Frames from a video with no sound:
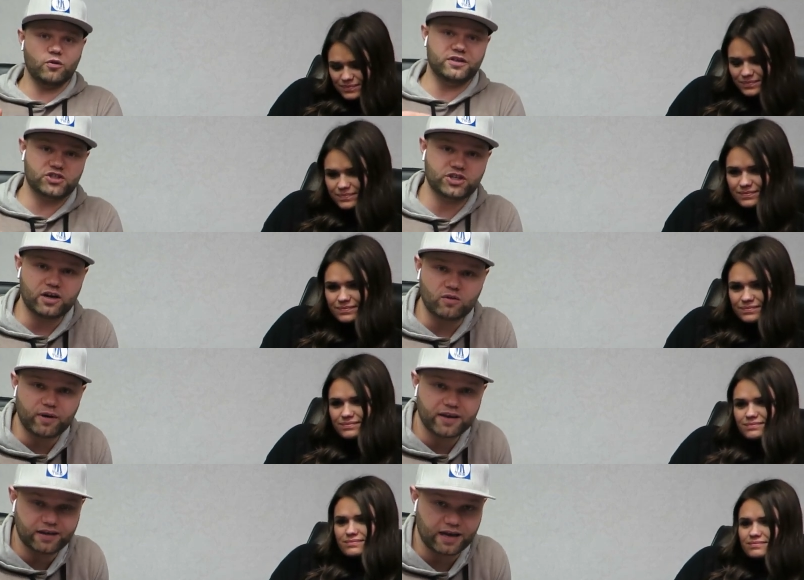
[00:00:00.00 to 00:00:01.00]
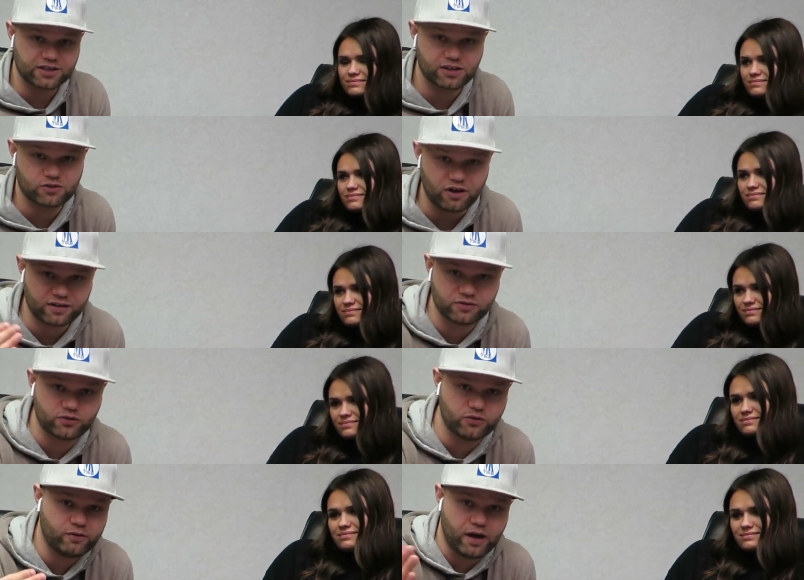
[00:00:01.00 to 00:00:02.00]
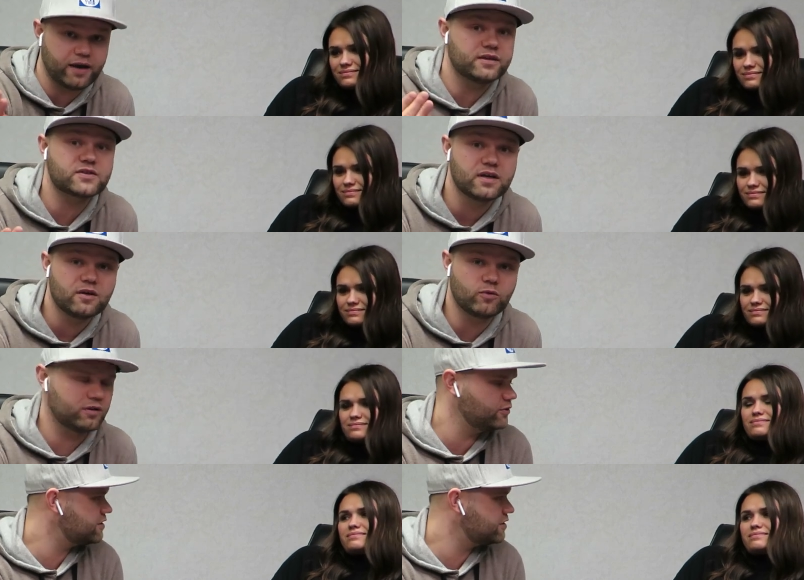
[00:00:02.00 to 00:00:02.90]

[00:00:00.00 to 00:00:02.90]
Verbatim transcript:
Speaker 1: growing this channel by actually talking to you guys. Well,